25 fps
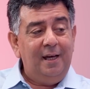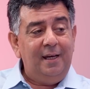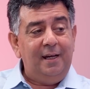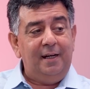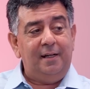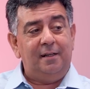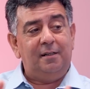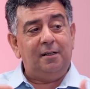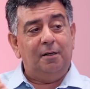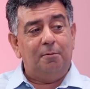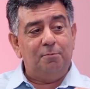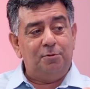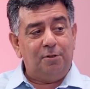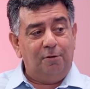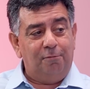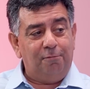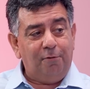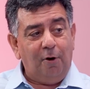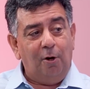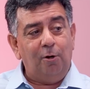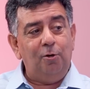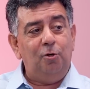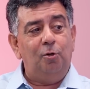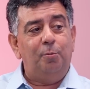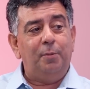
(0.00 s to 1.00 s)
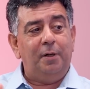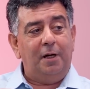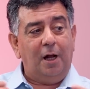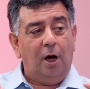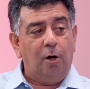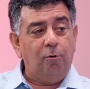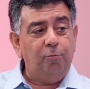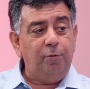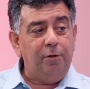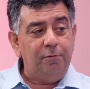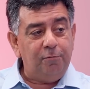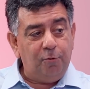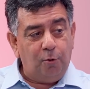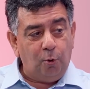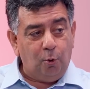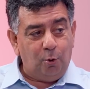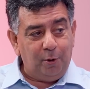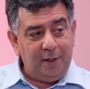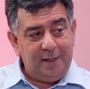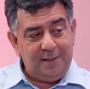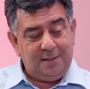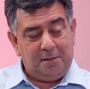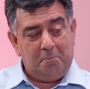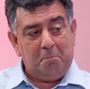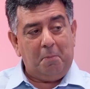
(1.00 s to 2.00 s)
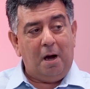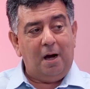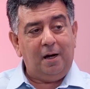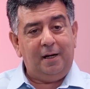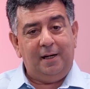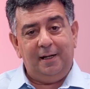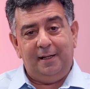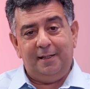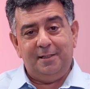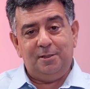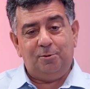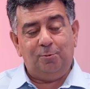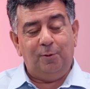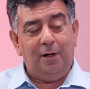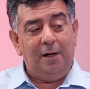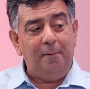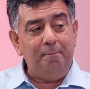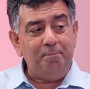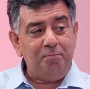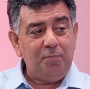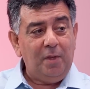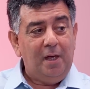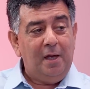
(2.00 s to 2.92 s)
in terms of volume and how we've grown as a market as well.